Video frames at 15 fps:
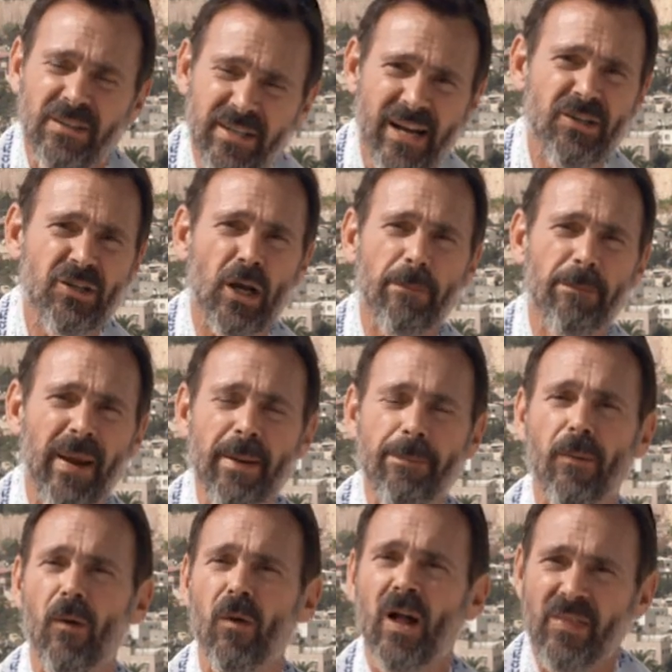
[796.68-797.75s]
teaching
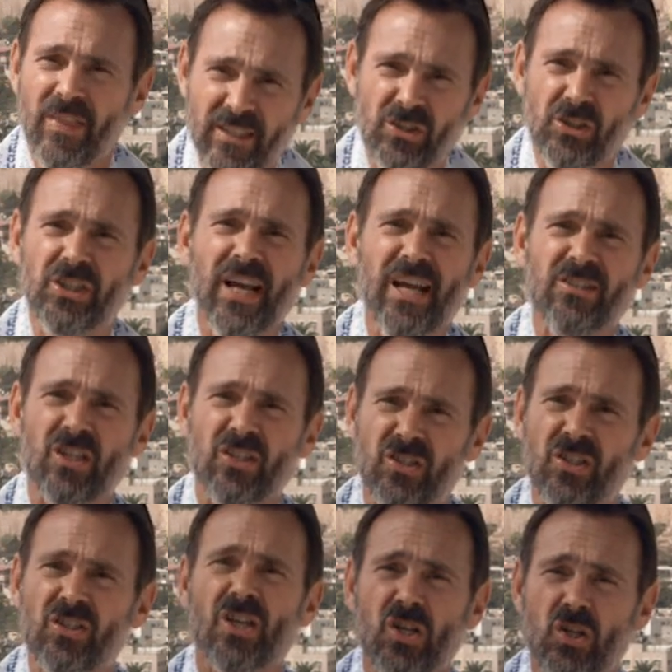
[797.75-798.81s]
people that Jesus
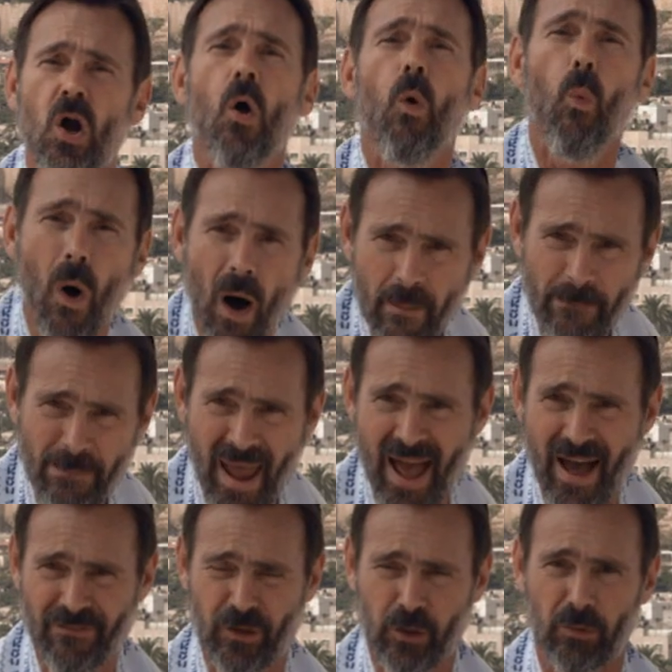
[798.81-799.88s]
is just one
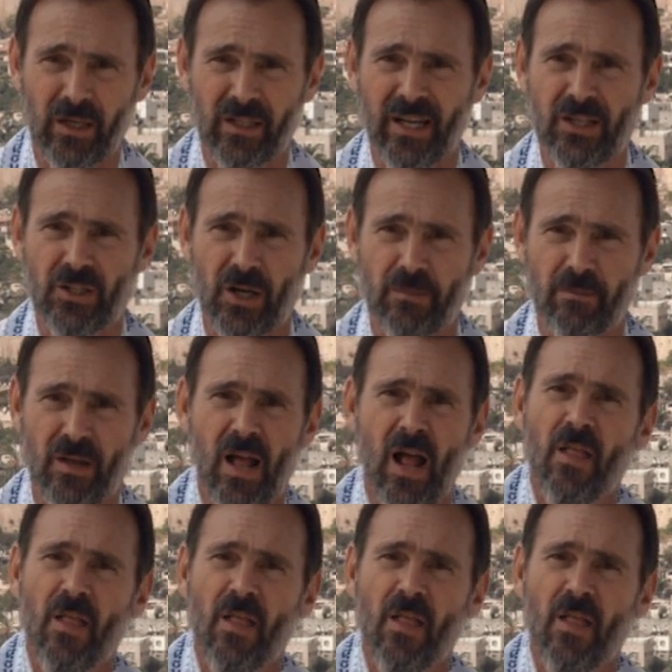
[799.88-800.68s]
path to religion,